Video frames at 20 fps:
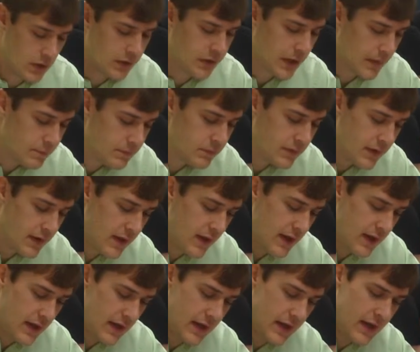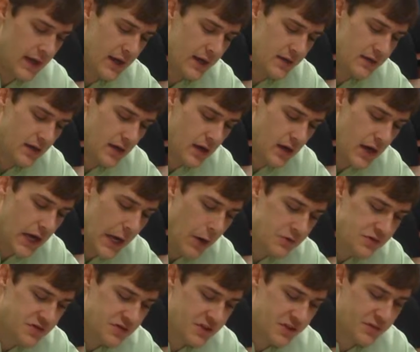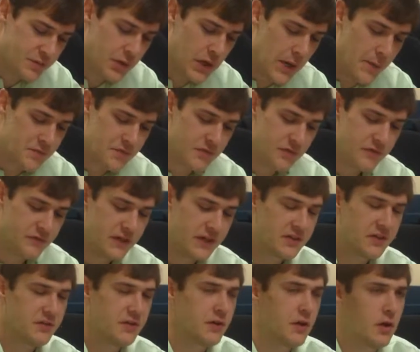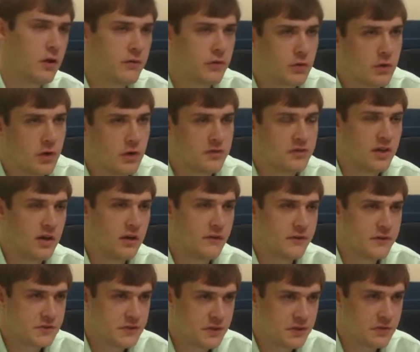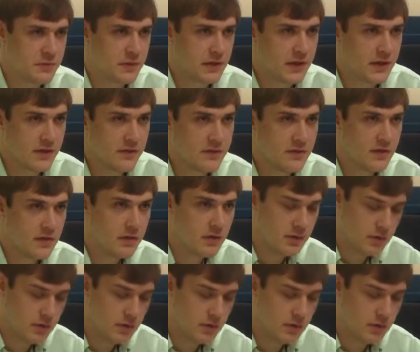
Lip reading: Okay. And how would you say these problems have affected your overall television experience?